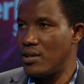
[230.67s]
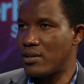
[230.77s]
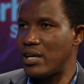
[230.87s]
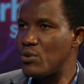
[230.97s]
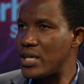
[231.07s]

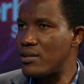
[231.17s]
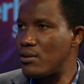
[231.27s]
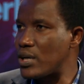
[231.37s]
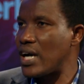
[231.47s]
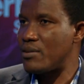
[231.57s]
can we
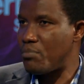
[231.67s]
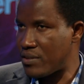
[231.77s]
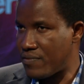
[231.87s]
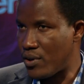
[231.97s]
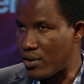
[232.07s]
look at the
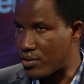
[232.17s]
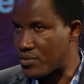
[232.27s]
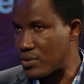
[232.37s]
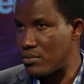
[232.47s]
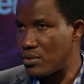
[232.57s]
pitfalls?